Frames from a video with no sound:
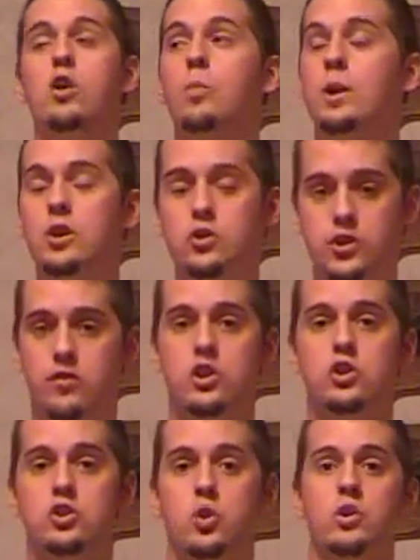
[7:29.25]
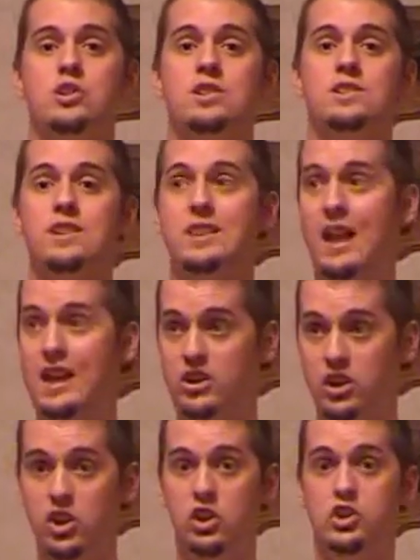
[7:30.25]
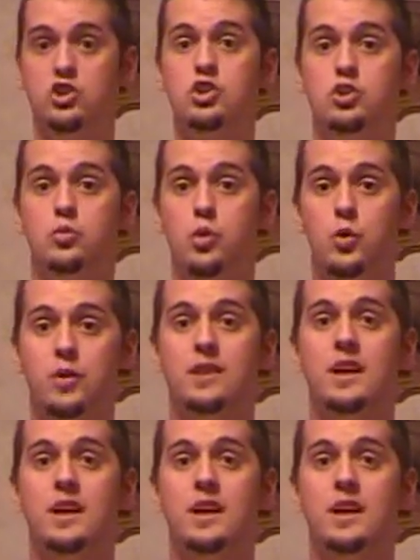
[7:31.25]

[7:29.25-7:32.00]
windows, over your doors, things like that, and literally screwing